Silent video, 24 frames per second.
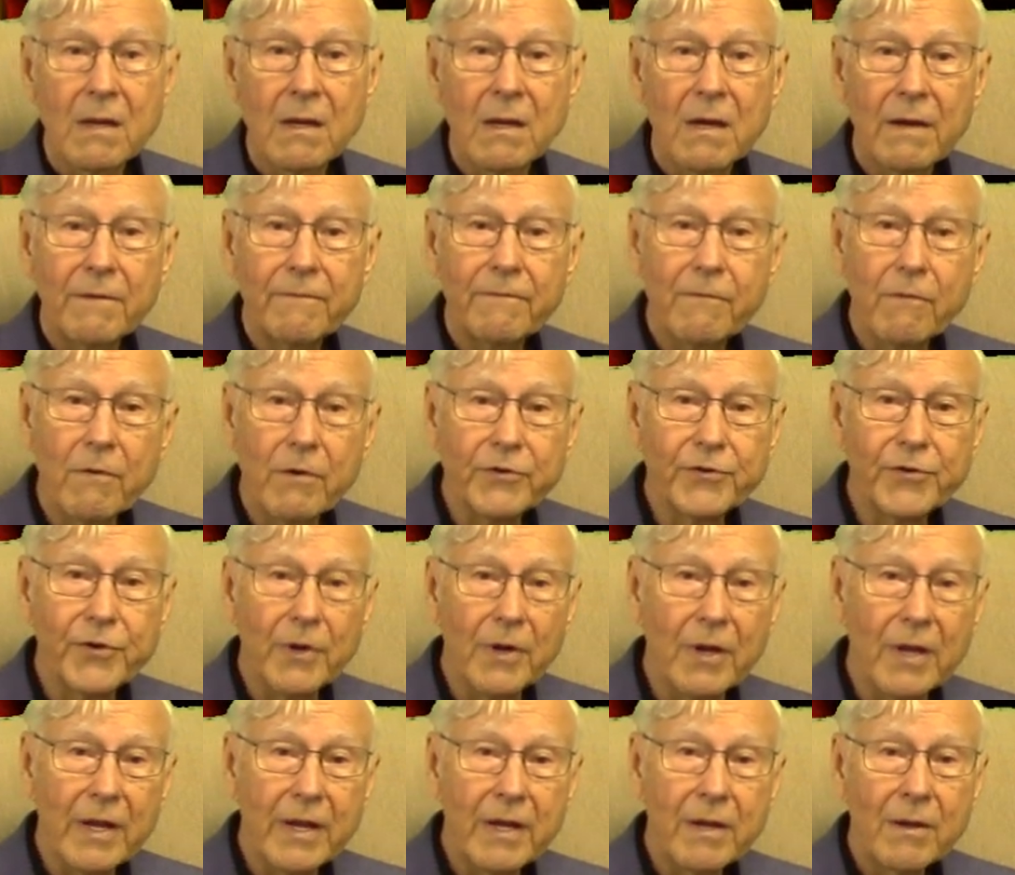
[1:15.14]

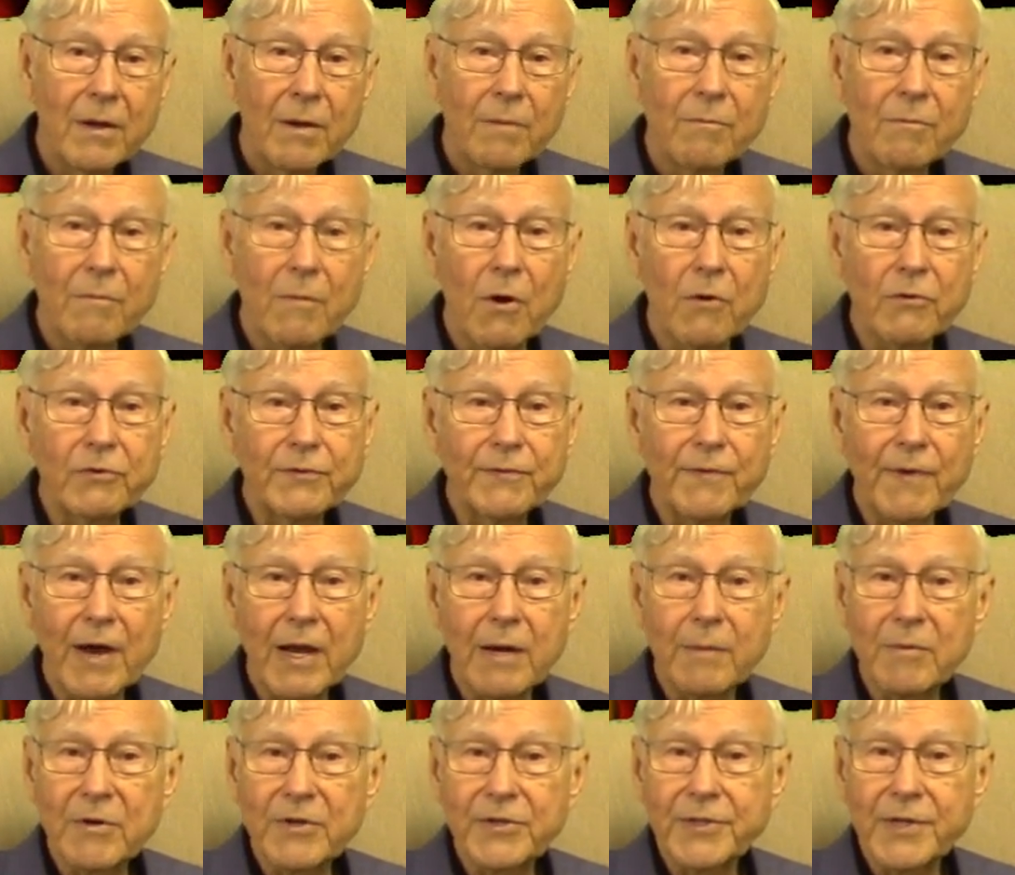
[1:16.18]
Unfortunately, most
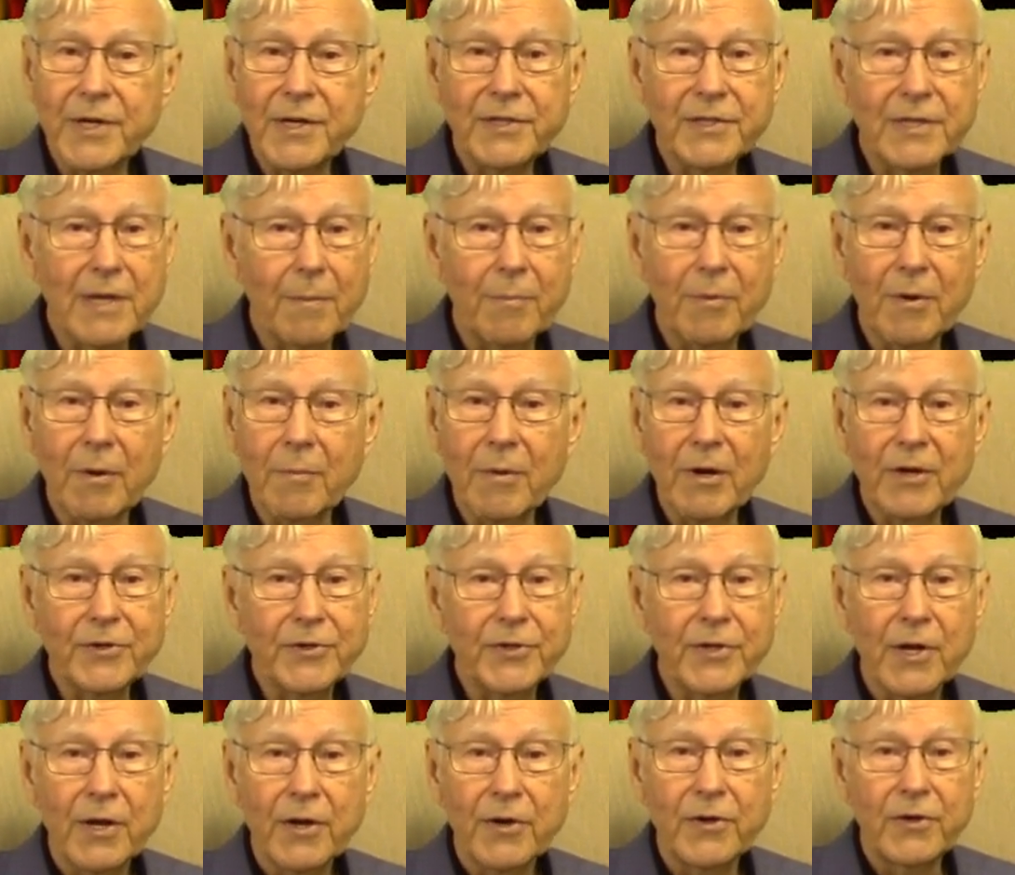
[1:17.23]
vitamin C
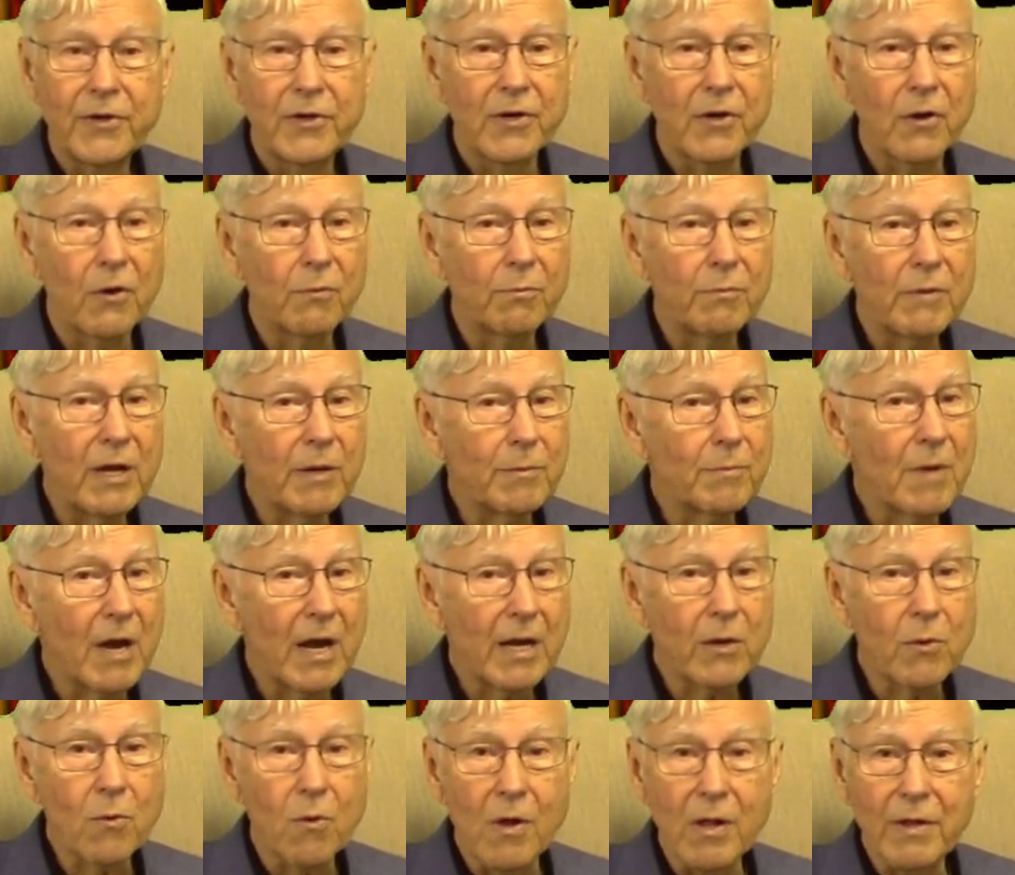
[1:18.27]
supplements don't meet
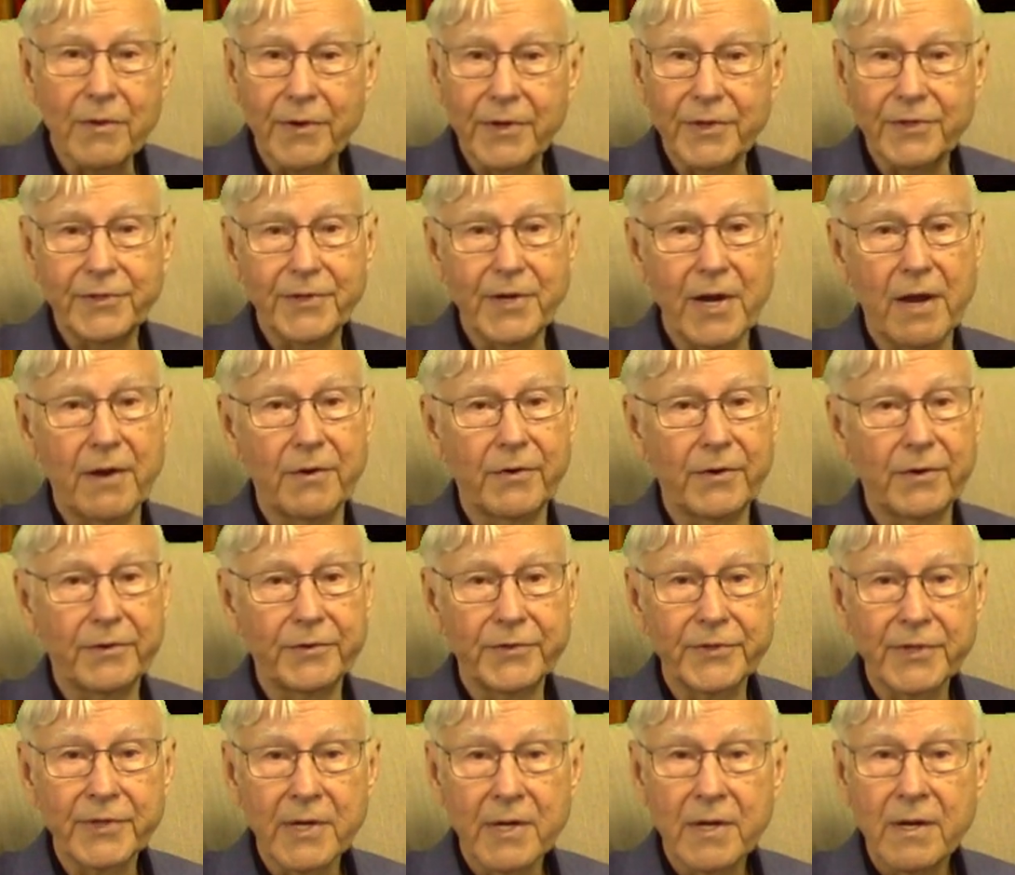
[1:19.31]
my quality
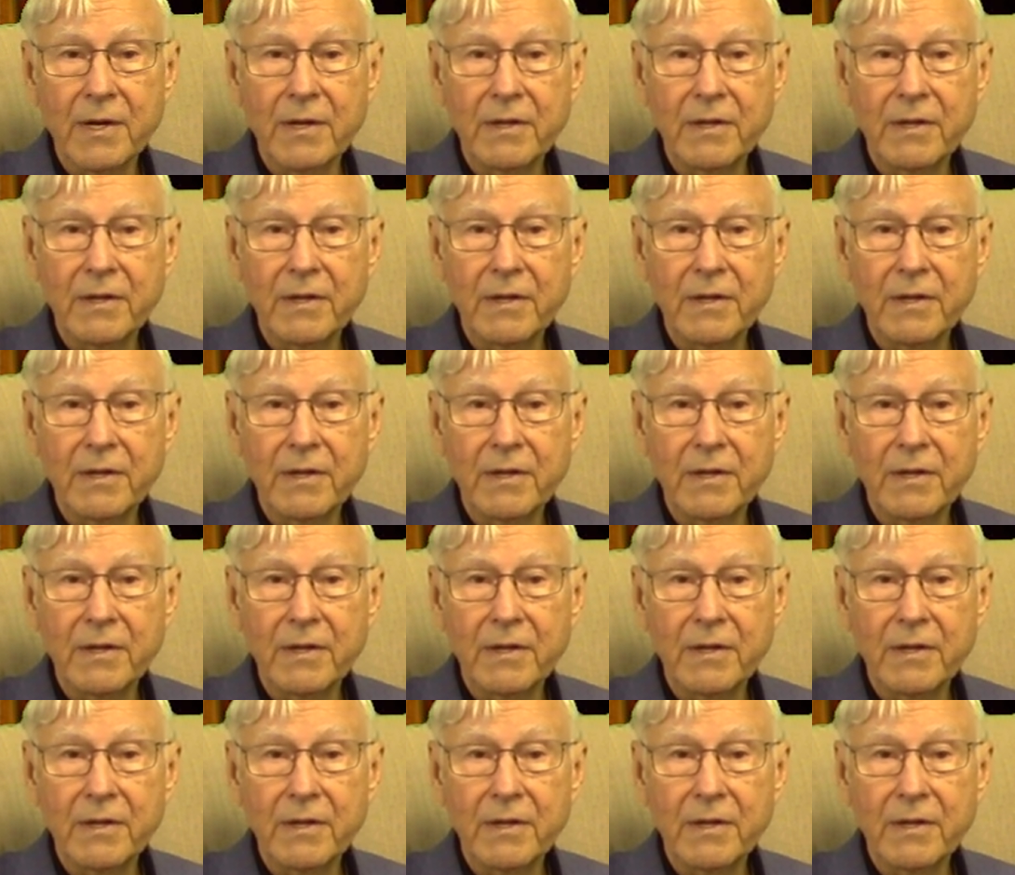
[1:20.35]
standards.